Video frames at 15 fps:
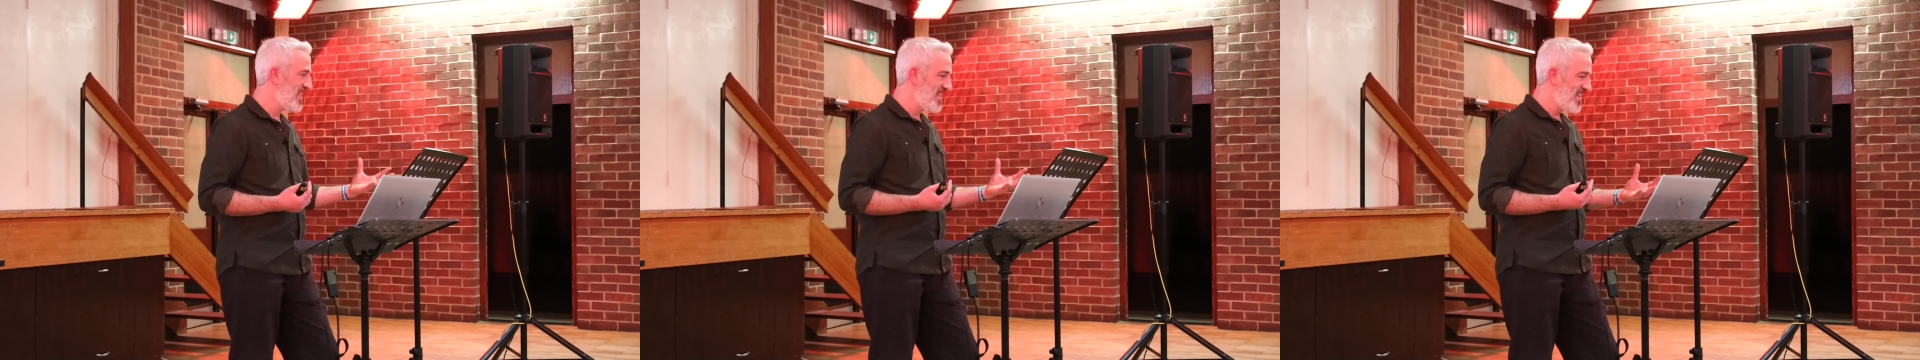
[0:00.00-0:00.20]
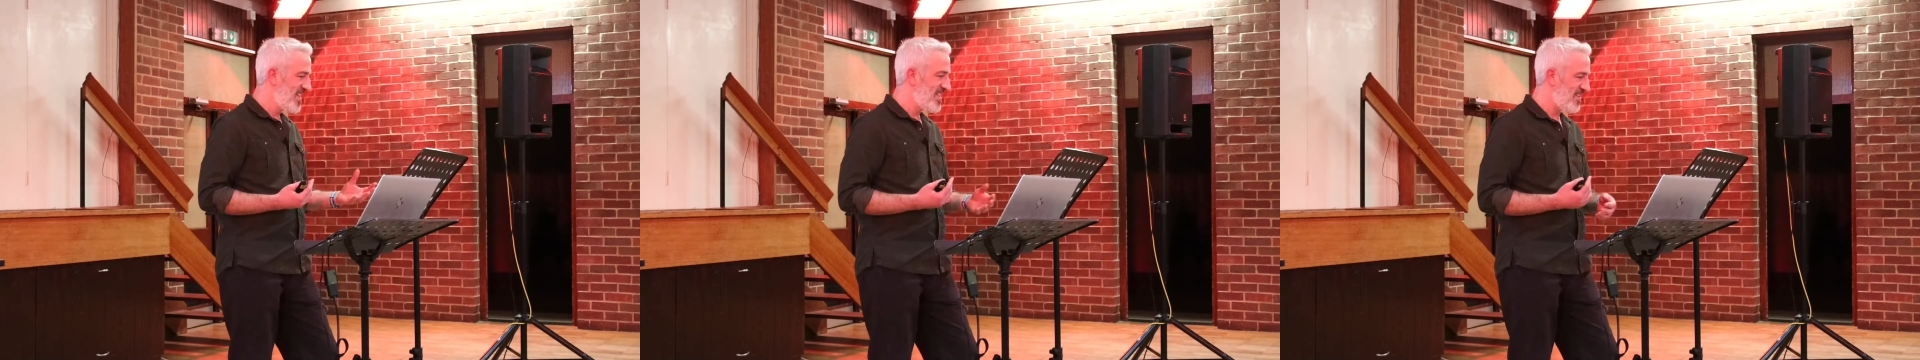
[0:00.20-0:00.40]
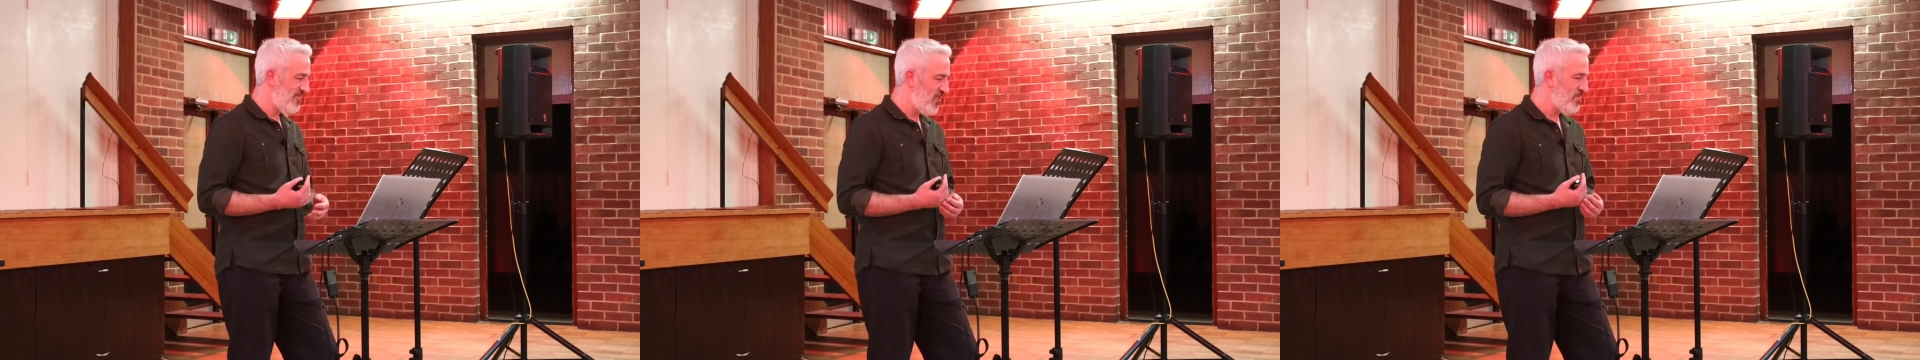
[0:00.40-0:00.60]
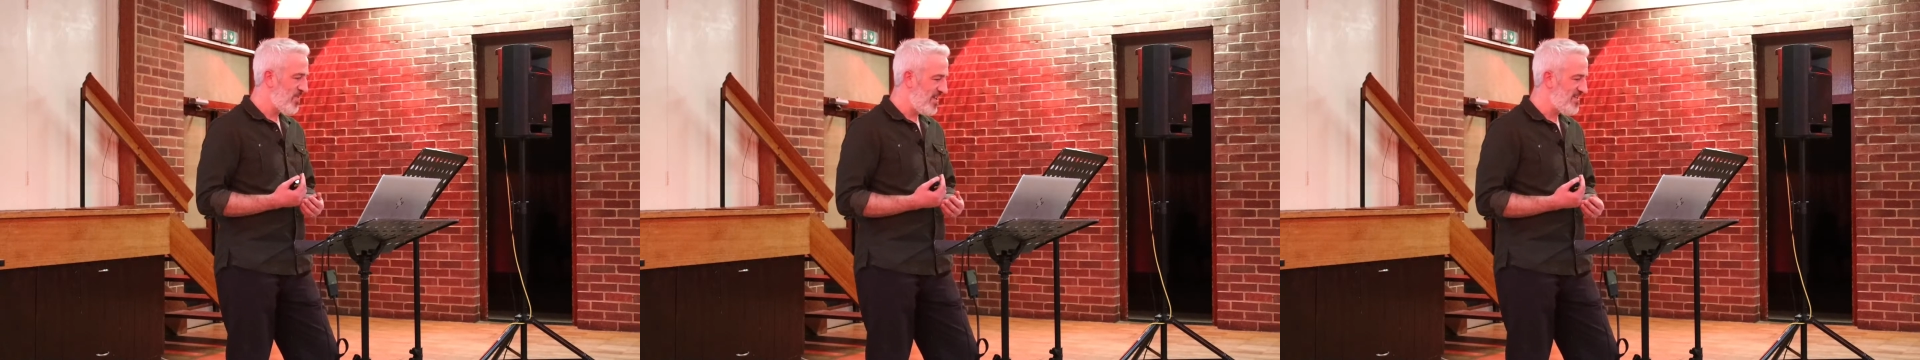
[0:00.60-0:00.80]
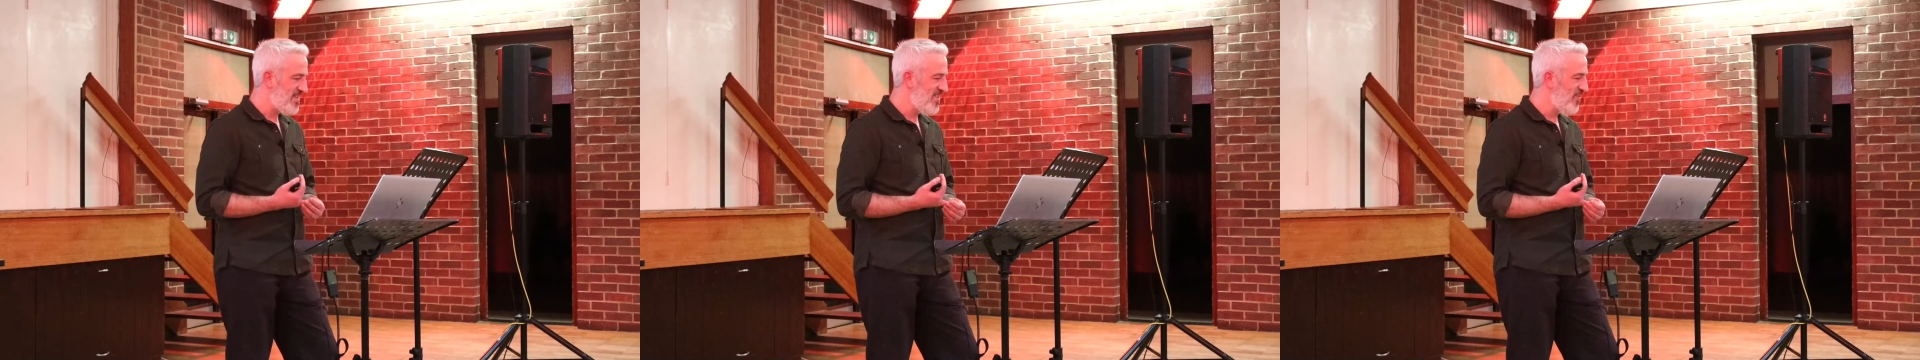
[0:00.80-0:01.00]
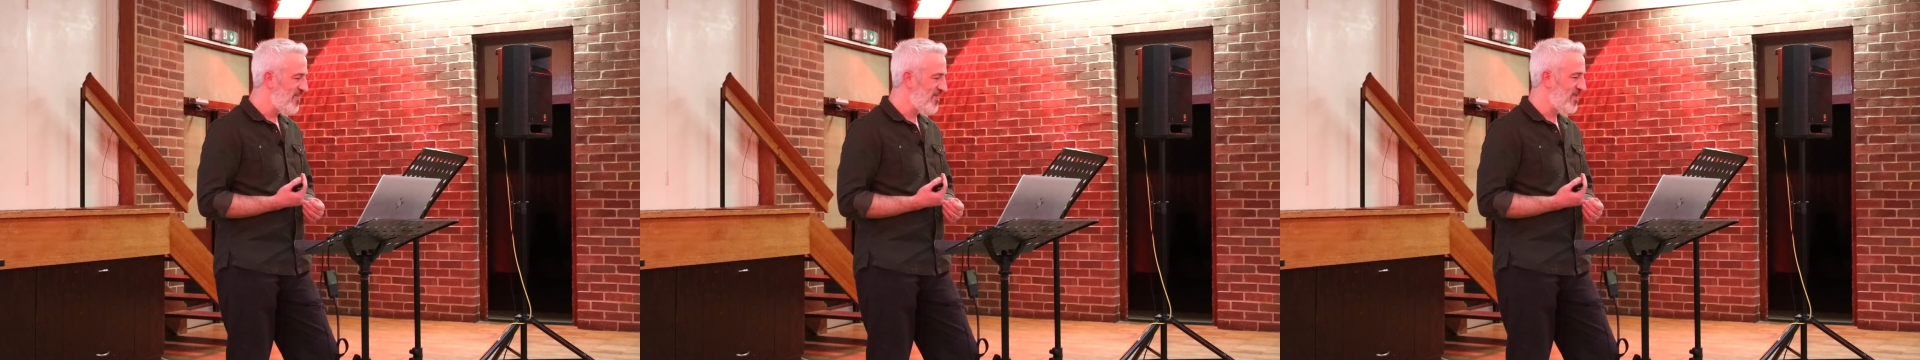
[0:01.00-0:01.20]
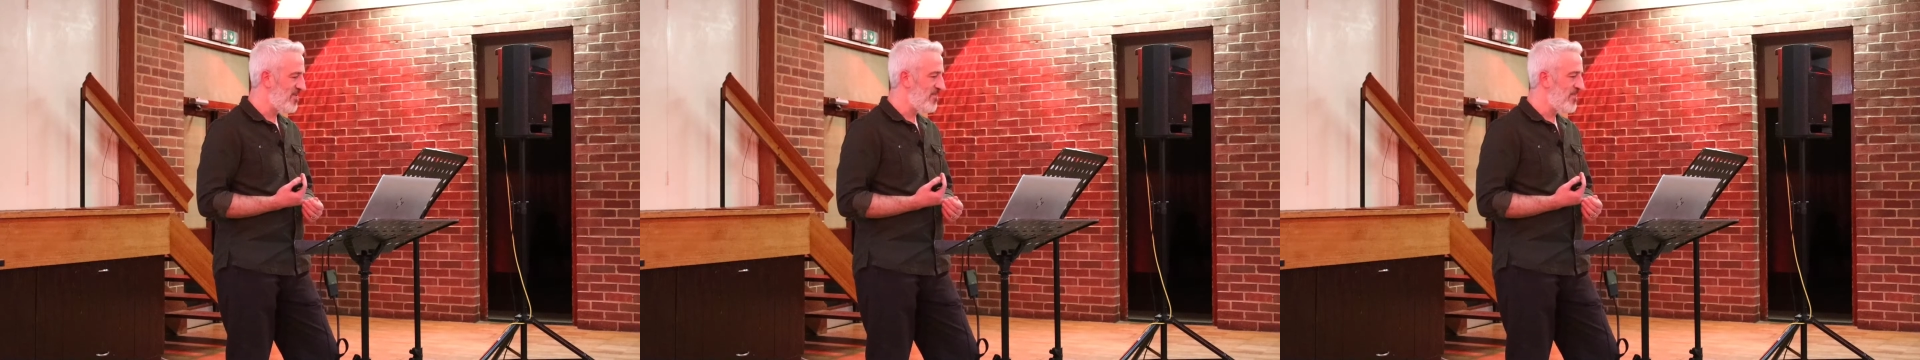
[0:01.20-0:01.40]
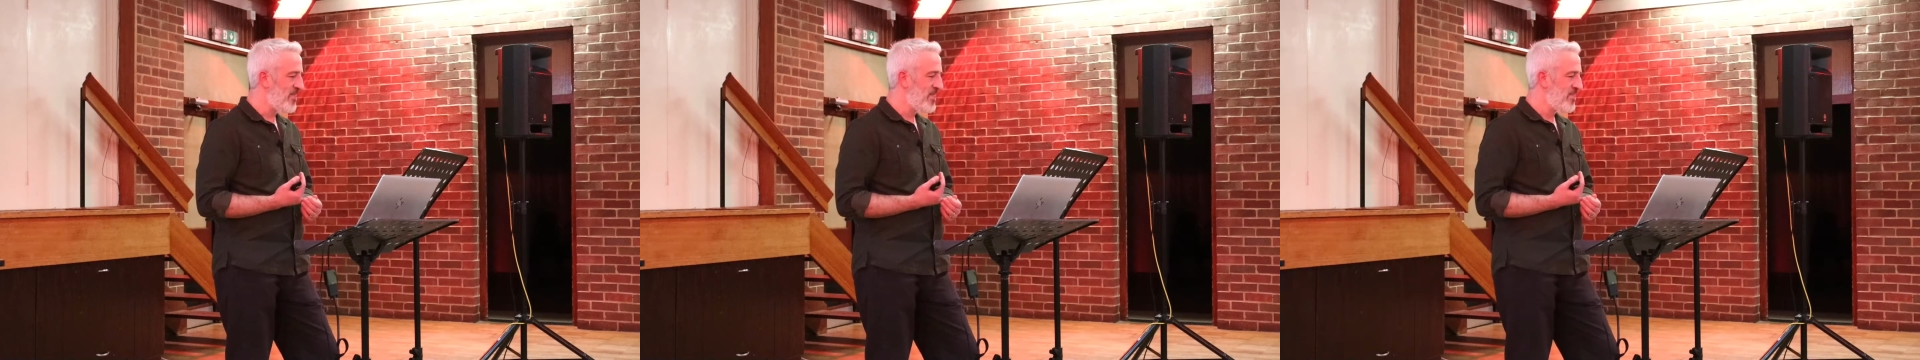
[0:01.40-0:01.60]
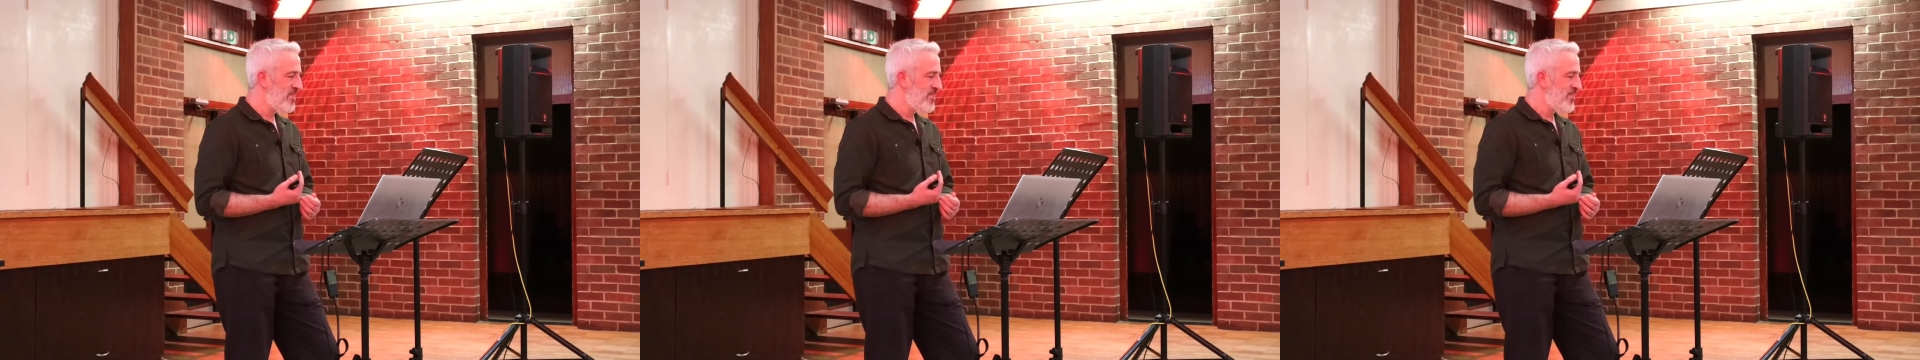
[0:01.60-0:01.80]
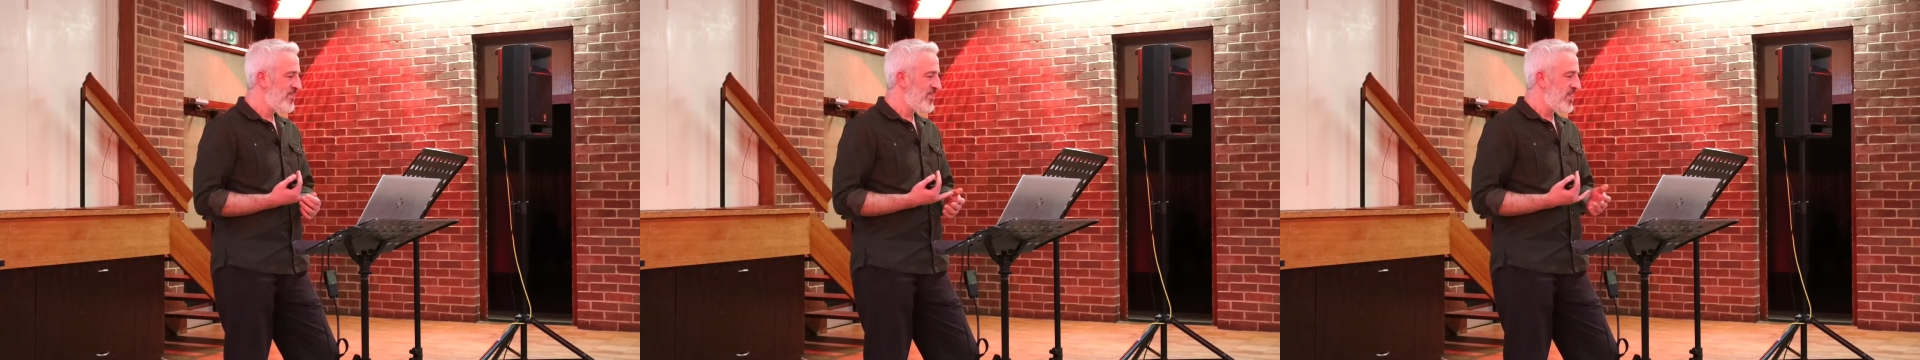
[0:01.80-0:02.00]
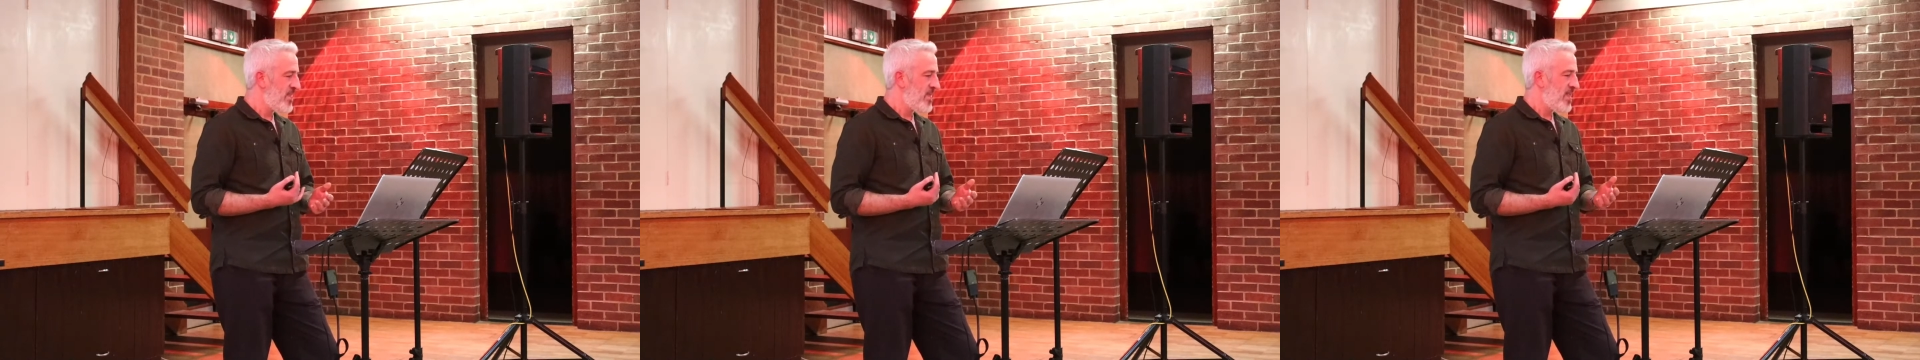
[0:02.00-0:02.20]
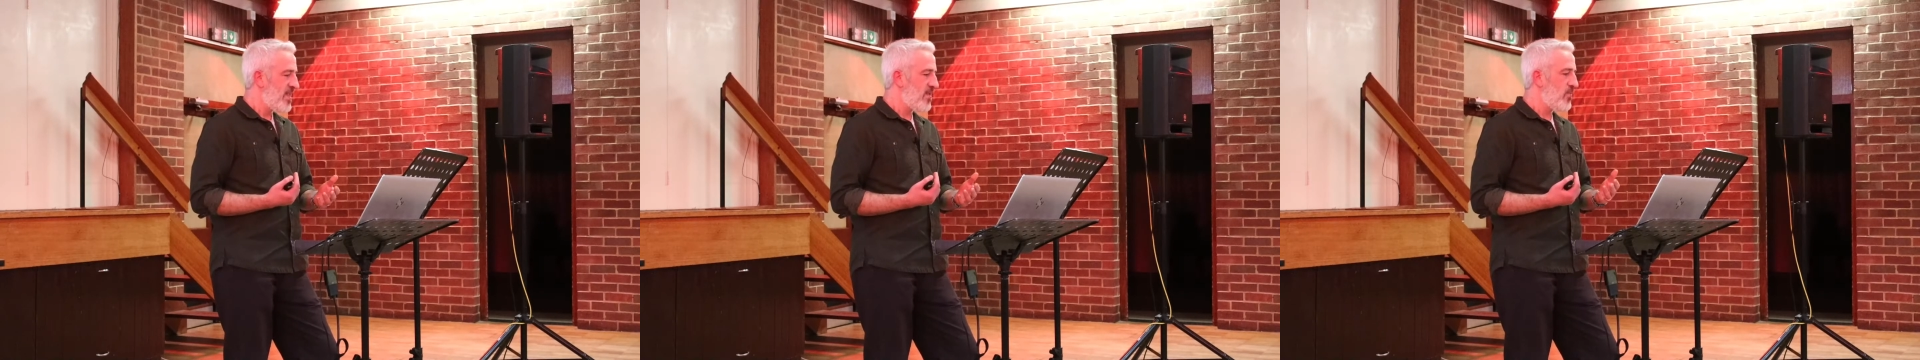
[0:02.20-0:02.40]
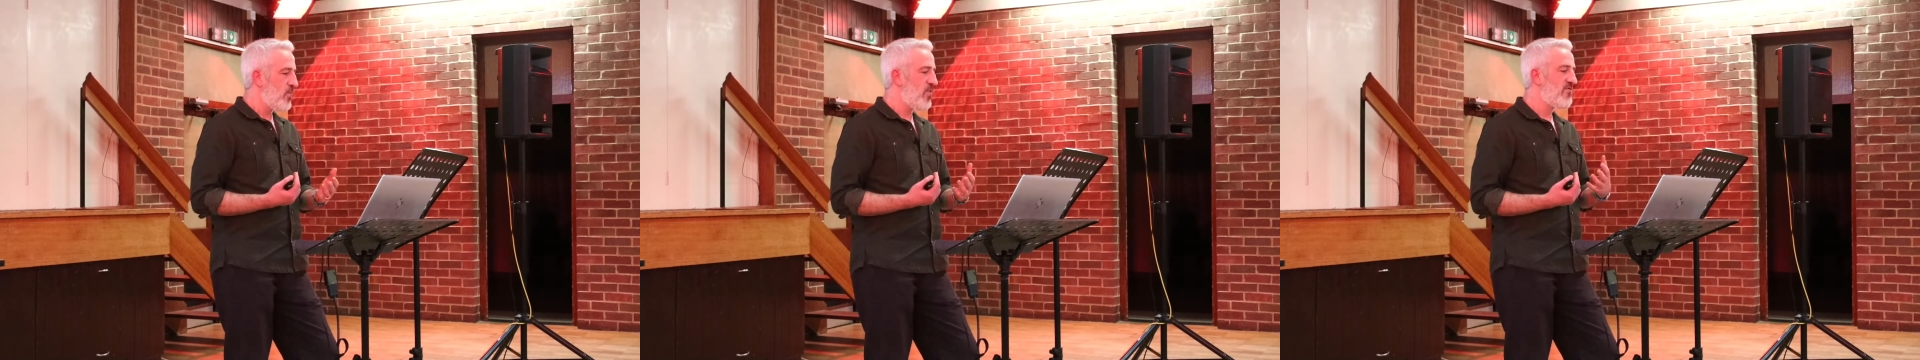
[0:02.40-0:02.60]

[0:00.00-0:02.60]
there are plenty of them. We're